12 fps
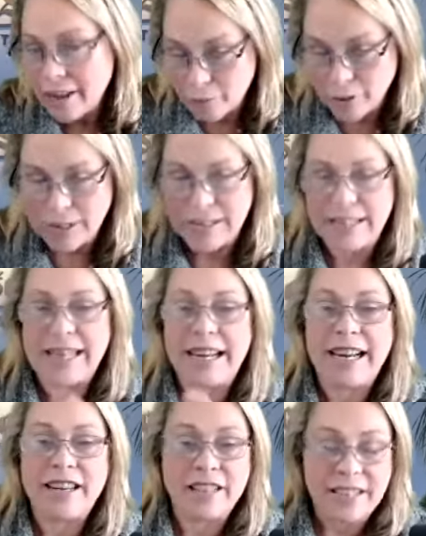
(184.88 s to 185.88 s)
the real estate
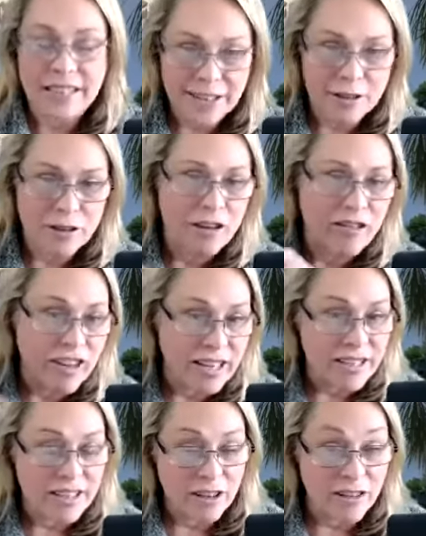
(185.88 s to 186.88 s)
agents, the escrow
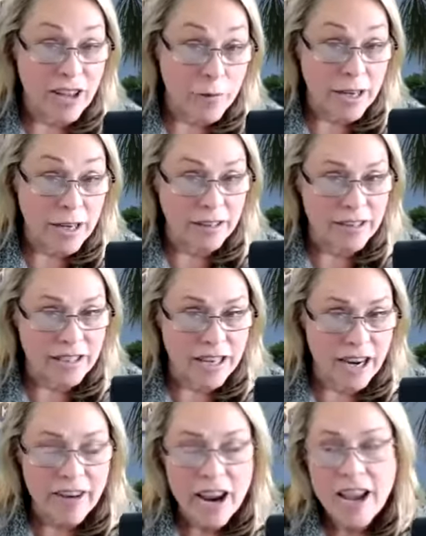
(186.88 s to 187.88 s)
fees, and all that regular
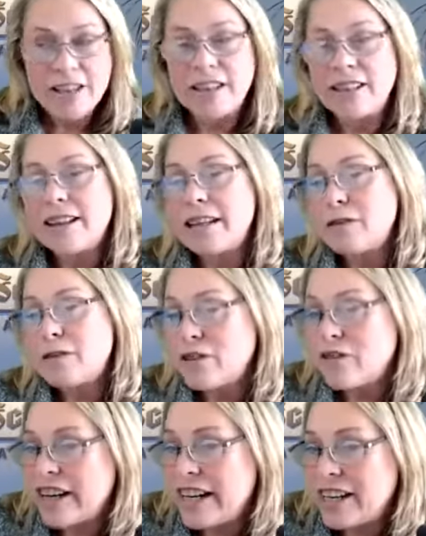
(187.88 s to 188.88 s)
stuff. So I thought this was
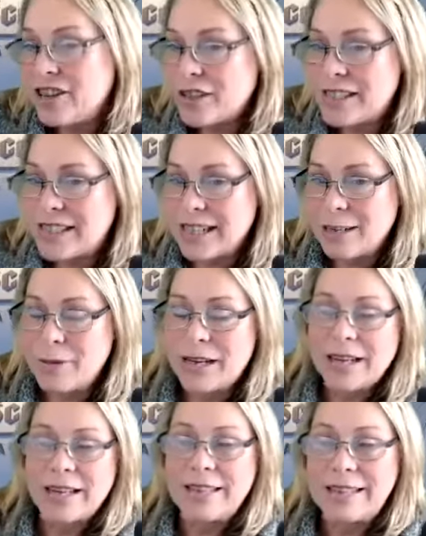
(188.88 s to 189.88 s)
very interesting
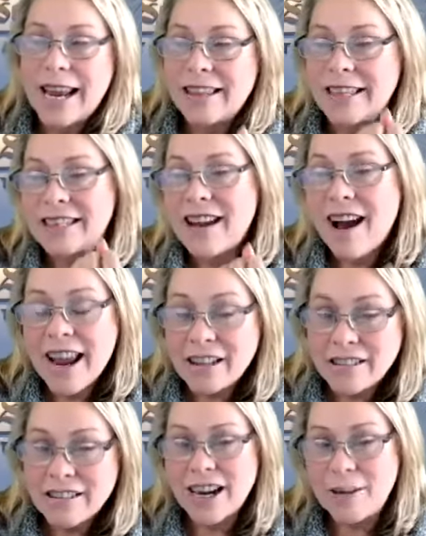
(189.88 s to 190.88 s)
because the title
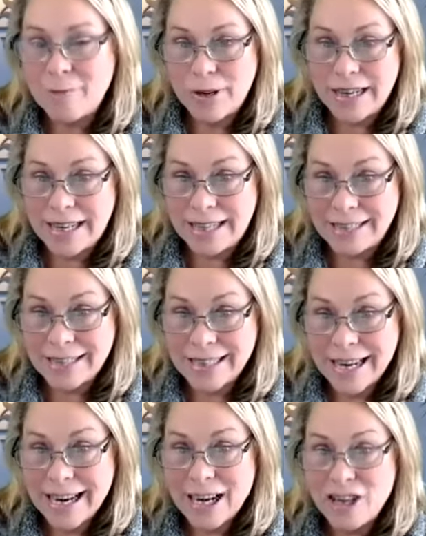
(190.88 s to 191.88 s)
companies
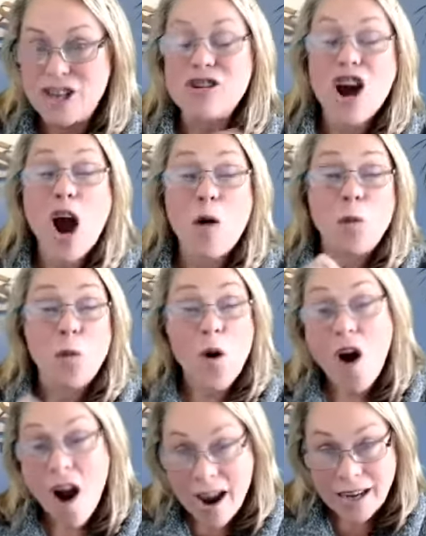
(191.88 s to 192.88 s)
do not
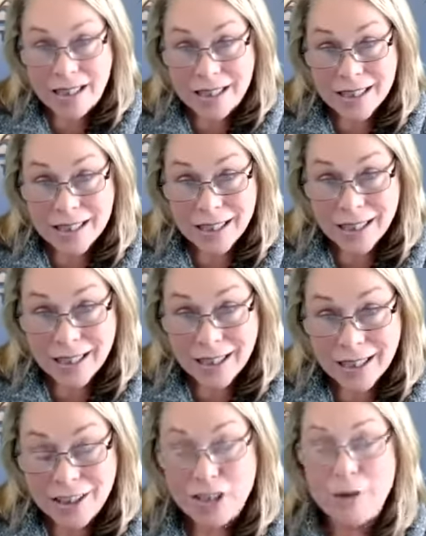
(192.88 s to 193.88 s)
want
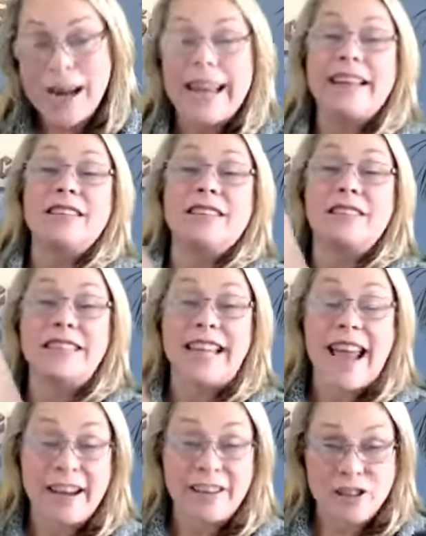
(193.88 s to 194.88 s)
to handle the
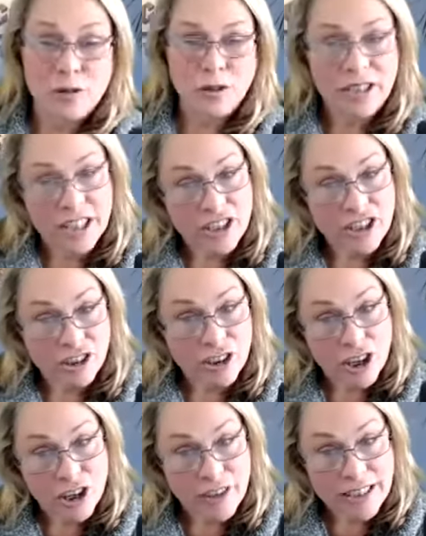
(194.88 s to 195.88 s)
actual digital
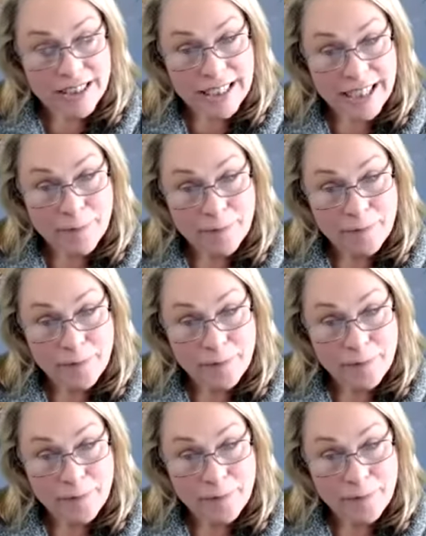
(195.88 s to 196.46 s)
currency.